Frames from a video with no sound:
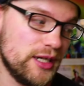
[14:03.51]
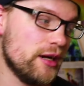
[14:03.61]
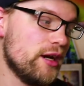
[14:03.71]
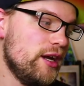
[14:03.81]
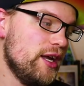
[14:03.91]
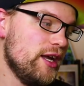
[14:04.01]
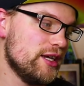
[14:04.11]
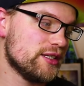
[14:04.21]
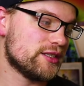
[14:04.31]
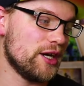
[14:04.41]
here.
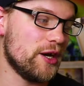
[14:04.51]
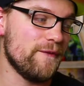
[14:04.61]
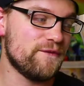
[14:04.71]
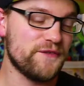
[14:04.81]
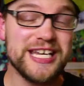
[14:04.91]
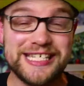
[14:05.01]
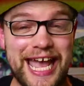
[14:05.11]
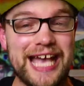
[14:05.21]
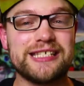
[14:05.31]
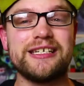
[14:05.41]
So,
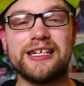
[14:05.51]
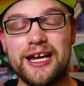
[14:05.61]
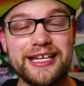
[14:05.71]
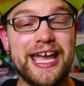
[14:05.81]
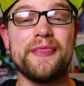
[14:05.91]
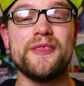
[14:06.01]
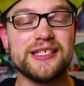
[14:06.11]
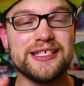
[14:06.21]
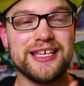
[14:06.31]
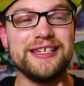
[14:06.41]
fantastic. Again, this
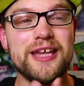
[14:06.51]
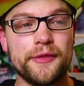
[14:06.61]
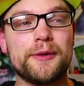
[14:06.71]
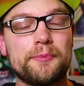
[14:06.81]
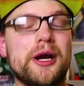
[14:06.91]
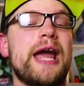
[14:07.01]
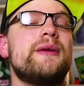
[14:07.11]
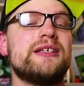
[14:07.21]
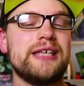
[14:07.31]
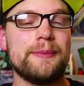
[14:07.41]
is another
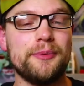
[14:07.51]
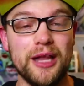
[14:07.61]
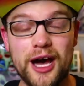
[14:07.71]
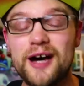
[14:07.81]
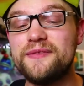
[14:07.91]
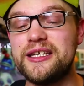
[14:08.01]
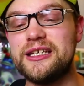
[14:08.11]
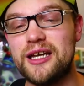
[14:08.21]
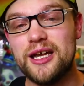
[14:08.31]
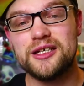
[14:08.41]
prime example of
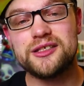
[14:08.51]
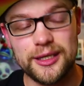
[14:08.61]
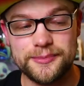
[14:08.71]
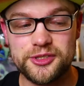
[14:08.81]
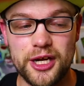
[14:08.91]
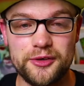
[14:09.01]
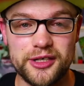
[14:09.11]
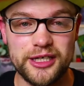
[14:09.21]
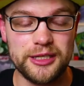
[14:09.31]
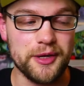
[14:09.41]
the
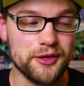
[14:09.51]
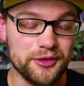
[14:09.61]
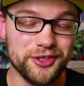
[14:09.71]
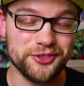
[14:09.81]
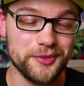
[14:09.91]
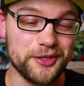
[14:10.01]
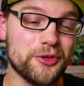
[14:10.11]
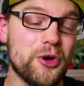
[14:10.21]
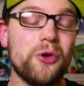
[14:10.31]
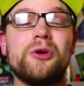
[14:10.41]
subgenre in metal called
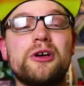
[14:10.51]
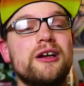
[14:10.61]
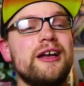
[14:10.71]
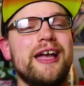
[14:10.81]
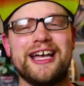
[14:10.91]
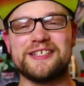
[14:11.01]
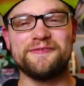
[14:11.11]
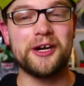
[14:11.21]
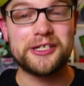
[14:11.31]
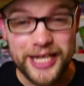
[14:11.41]
metalcore. As
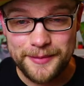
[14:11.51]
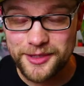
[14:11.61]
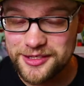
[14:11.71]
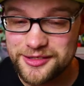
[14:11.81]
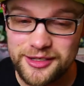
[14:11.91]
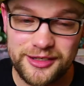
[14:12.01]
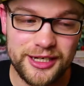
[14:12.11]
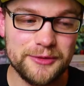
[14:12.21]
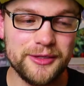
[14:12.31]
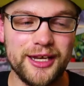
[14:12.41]
far as I'm concerned,
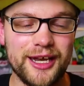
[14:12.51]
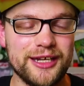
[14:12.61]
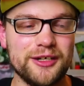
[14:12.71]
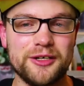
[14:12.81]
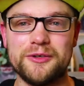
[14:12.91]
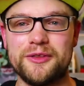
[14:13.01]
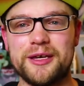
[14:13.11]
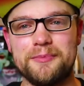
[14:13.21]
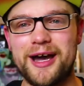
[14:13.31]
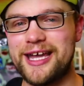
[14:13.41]
anyway, I know
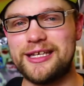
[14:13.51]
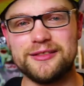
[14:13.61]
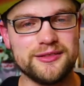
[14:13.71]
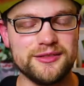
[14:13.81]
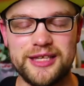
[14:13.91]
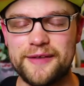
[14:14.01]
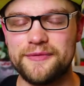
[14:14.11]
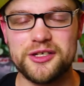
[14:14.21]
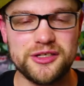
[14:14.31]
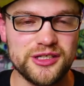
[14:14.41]
that my
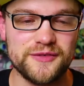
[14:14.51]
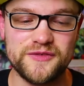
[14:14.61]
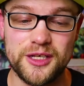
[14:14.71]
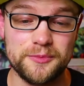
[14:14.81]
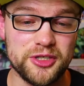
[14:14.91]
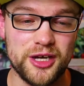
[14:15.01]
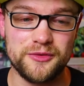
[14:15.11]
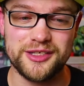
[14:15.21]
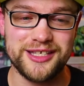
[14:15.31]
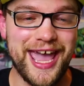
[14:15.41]
definitions of
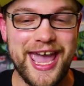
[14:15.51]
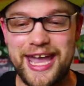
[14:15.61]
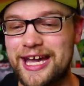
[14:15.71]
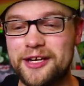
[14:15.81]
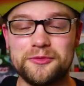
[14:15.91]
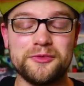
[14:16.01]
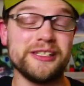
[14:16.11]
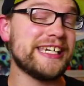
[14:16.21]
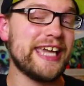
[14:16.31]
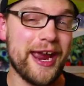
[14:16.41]
subgenres, A, I don't
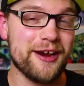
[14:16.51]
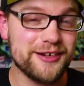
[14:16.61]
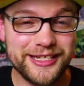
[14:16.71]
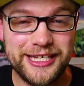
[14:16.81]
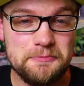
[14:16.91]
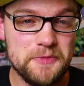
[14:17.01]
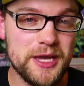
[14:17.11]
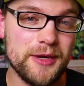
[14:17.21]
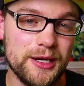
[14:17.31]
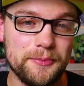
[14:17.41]
really care to keep
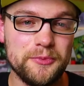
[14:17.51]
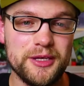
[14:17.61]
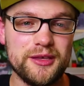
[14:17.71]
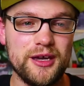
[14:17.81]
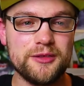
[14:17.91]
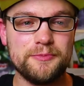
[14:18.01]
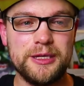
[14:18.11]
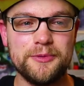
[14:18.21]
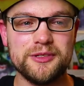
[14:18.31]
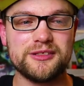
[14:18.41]
them up with other
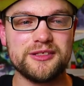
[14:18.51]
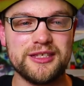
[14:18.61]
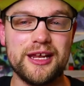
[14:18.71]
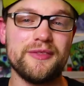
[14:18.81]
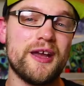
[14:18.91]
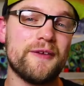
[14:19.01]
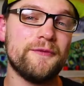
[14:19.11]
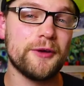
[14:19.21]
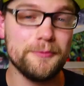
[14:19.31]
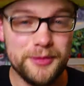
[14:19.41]
people's, then
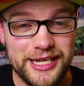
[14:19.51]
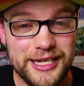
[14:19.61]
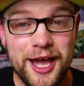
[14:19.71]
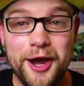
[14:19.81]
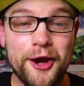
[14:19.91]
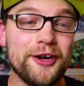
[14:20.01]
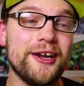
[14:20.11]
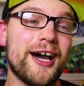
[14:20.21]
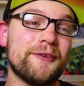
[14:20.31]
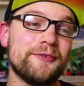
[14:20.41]
therefore B, are
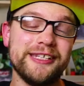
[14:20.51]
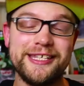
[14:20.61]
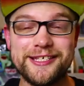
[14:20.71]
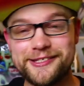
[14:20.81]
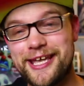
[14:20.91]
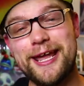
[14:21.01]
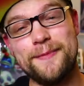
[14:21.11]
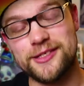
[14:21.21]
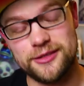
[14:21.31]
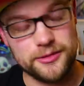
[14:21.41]
not really the
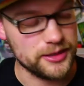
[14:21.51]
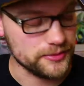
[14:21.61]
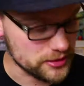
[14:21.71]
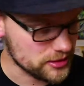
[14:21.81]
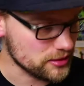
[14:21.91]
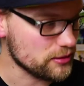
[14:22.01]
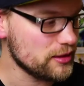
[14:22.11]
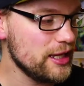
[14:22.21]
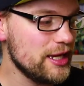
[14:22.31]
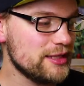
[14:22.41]
same as other people's. So,
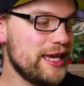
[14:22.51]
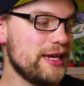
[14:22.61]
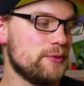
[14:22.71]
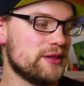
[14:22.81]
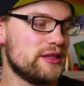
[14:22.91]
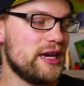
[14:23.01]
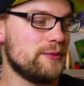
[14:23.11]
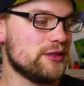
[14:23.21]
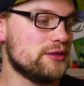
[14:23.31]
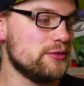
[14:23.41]
take with that
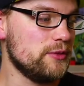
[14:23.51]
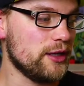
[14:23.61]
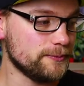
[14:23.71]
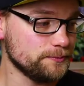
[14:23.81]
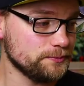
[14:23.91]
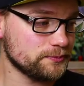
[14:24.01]
what you will.